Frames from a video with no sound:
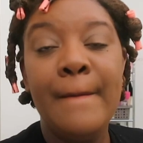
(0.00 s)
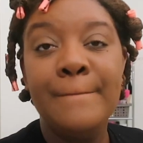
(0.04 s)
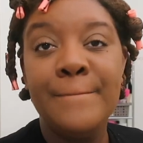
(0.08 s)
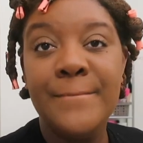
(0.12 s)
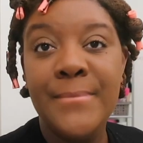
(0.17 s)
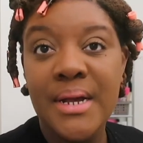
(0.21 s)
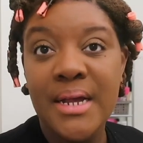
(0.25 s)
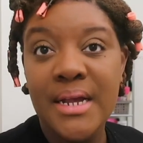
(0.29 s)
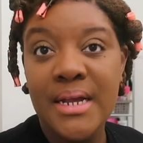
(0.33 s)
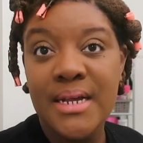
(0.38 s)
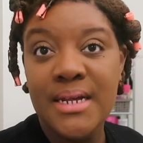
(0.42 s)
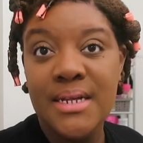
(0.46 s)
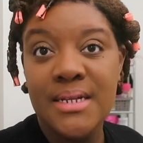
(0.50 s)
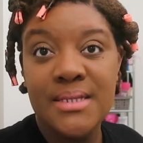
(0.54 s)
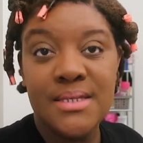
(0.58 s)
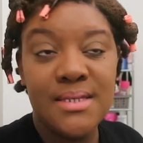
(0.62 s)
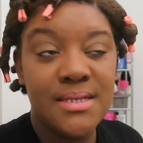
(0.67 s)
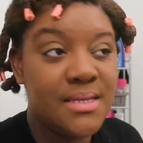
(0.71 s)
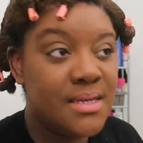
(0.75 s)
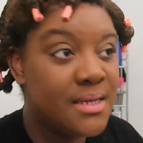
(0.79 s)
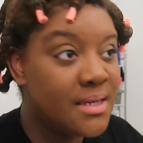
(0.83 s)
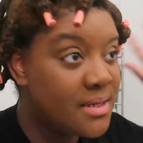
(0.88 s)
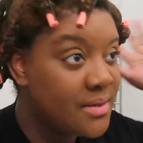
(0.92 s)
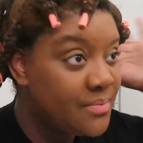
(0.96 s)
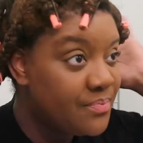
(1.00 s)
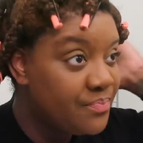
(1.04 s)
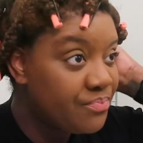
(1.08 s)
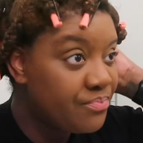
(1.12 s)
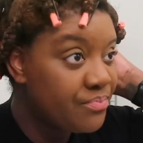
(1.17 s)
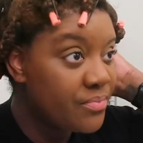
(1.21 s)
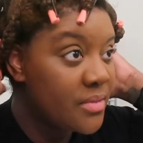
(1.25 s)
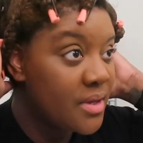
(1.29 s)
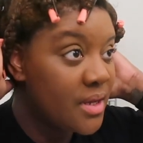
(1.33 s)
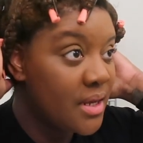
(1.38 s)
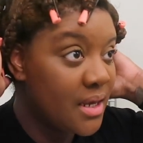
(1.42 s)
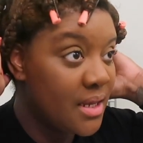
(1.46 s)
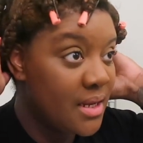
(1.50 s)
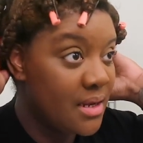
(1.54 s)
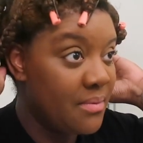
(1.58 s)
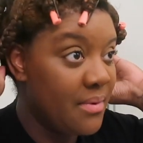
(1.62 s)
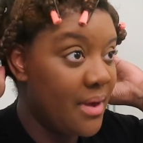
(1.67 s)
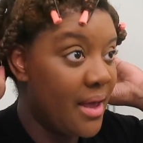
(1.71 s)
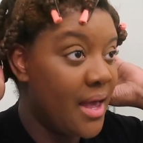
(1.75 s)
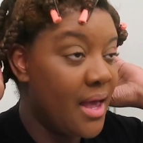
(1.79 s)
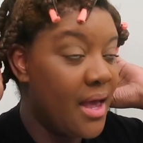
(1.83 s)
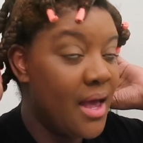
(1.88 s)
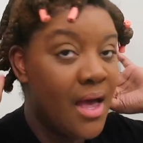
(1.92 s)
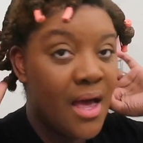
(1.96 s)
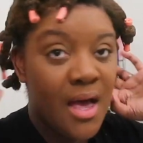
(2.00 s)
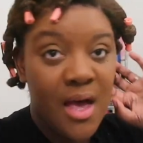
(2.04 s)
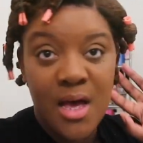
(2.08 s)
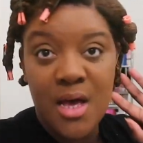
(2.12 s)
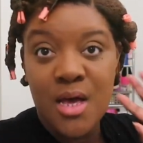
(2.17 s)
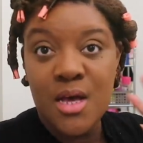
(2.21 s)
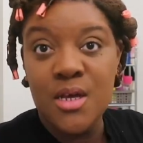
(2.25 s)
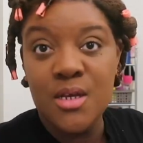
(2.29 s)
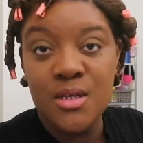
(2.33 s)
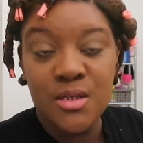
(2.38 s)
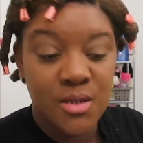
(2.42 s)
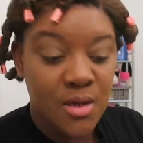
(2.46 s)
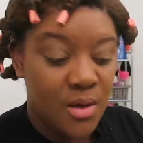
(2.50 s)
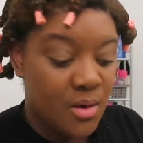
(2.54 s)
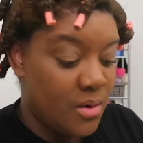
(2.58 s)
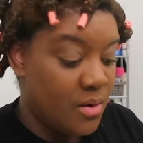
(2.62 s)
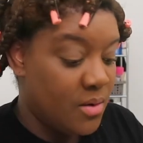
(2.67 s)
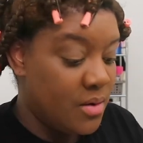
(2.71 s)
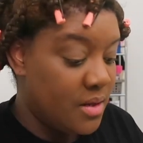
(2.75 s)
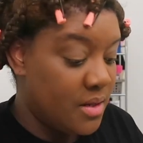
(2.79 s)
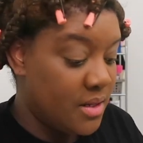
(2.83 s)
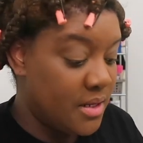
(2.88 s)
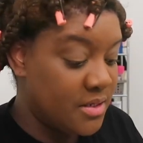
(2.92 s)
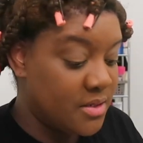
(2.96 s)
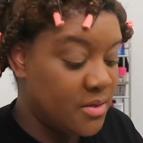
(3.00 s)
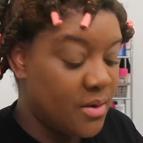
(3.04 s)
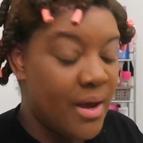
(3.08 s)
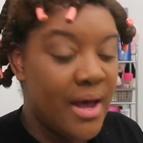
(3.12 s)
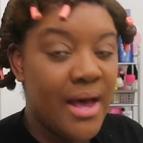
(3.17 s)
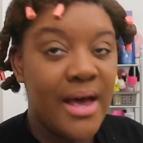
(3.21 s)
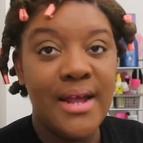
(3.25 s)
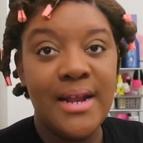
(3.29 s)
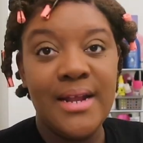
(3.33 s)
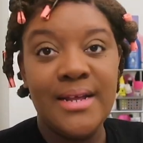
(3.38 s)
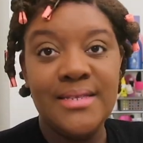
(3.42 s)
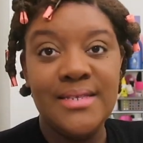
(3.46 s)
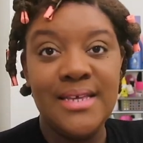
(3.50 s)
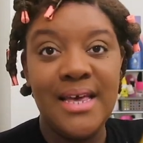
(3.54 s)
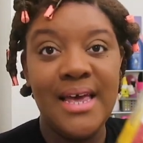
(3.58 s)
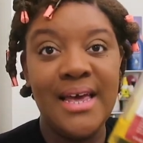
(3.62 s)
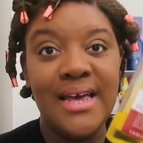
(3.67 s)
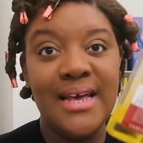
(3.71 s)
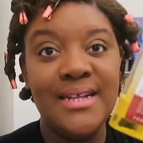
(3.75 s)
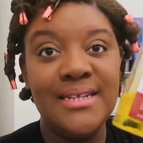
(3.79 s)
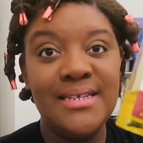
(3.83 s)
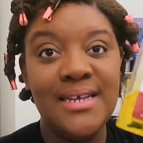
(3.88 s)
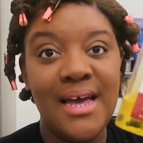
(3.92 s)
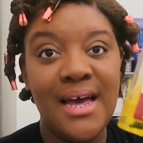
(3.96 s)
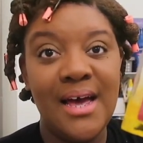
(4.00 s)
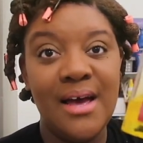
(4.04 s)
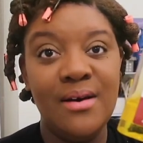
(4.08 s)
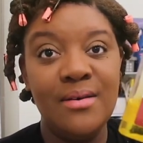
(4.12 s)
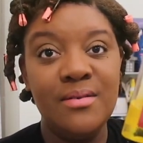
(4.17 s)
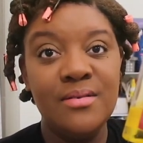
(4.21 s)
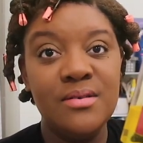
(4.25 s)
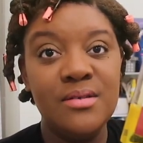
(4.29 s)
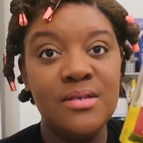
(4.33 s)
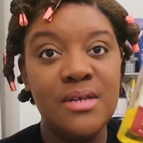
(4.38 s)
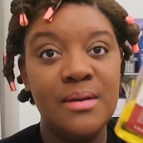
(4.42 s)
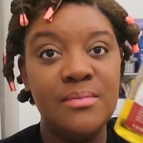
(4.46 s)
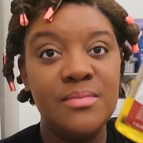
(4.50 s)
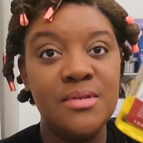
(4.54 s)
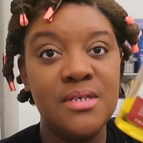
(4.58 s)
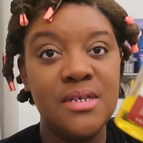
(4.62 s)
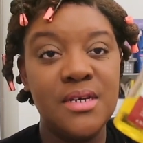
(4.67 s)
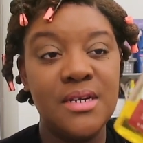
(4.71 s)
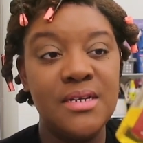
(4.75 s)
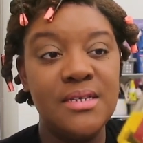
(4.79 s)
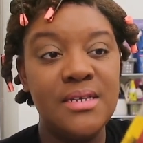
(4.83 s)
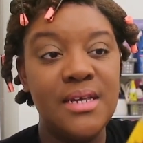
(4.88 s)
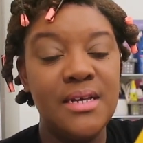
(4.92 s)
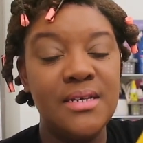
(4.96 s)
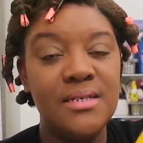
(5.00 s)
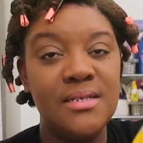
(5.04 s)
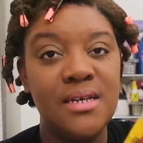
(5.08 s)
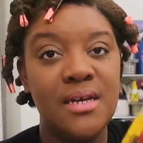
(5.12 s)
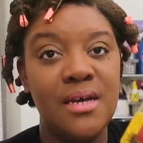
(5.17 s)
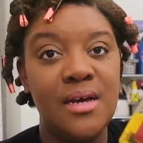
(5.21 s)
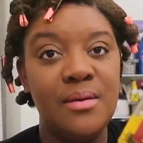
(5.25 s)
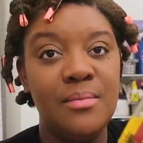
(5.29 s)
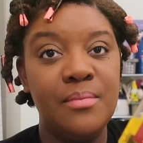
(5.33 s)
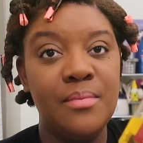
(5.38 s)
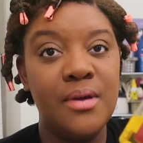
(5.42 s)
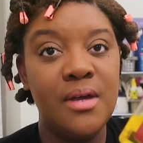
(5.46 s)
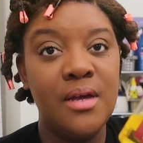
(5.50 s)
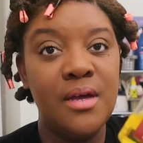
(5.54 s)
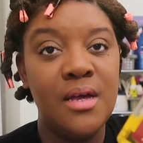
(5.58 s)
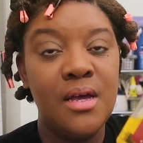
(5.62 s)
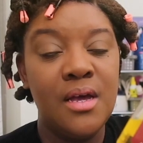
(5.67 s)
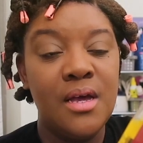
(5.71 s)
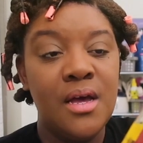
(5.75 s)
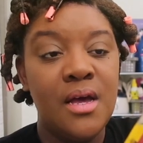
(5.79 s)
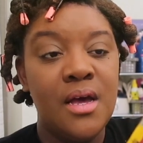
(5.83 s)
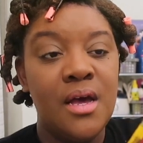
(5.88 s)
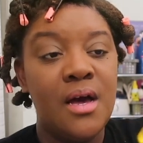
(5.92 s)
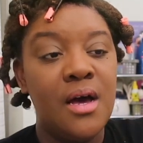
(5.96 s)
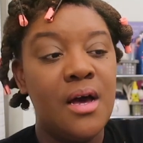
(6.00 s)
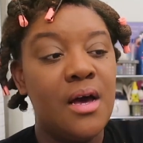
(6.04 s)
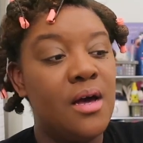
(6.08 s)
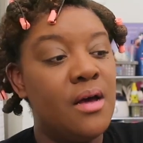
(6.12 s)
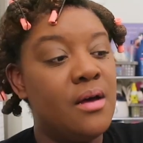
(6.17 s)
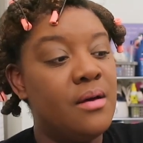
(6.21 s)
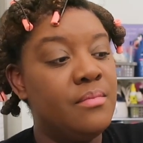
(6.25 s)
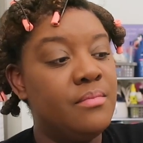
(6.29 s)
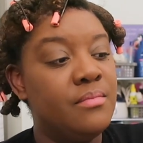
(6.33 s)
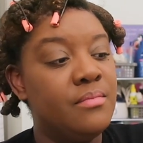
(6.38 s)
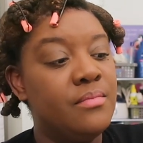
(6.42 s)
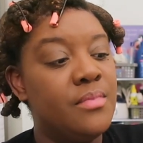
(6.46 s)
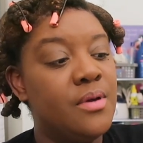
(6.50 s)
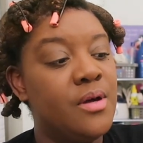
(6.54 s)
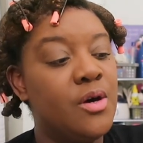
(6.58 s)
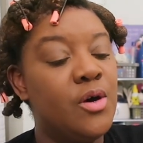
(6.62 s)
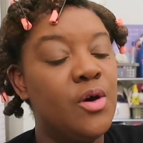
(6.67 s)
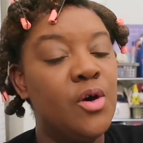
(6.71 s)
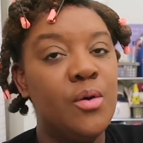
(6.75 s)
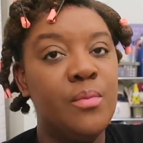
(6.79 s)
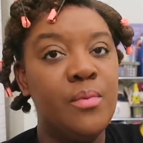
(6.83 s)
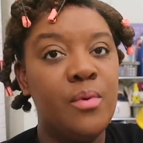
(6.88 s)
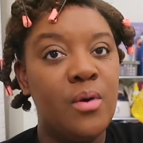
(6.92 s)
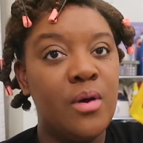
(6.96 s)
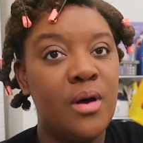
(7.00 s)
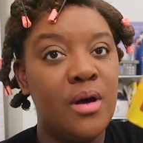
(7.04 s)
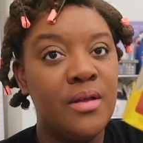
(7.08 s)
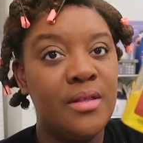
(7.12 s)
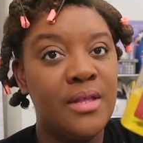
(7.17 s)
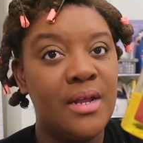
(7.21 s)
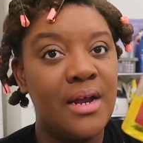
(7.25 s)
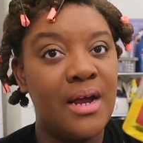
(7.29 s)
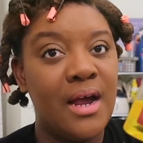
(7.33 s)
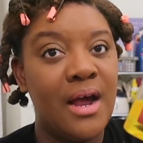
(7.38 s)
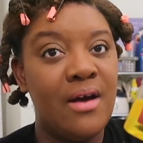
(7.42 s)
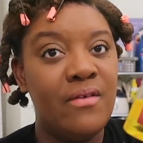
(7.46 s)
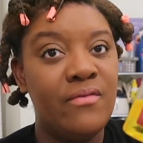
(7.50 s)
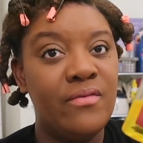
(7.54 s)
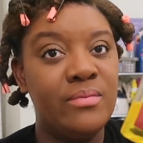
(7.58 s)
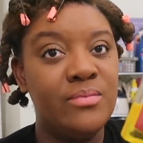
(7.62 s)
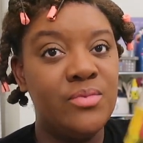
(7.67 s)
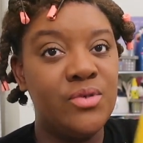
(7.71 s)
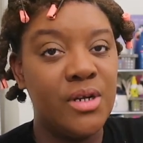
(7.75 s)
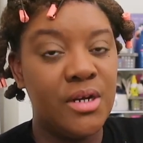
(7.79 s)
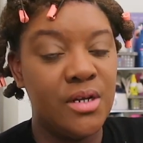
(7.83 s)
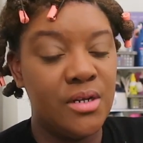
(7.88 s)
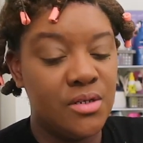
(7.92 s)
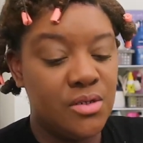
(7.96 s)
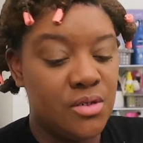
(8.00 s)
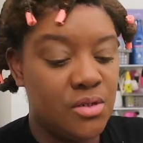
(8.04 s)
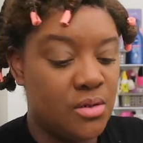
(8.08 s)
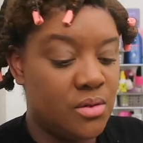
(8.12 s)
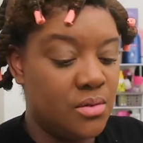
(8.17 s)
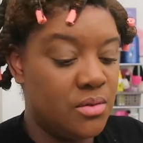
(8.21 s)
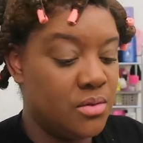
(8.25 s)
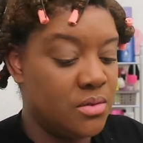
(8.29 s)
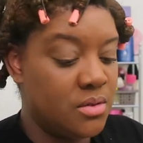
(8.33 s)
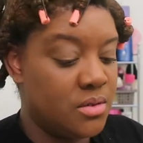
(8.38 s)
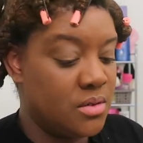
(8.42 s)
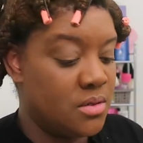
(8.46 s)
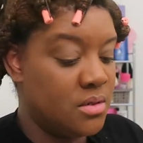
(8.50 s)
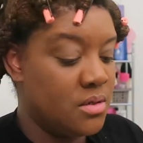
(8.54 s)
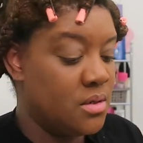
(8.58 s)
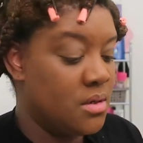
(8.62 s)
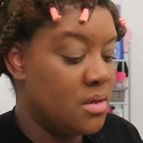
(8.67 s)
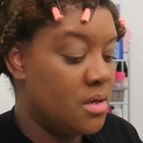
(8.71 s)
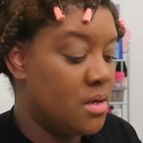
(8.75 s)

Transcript: But anyway, so let's go ahead and take it down. So I'm just gonna take some jojoba oil that I got from Trader Joe's.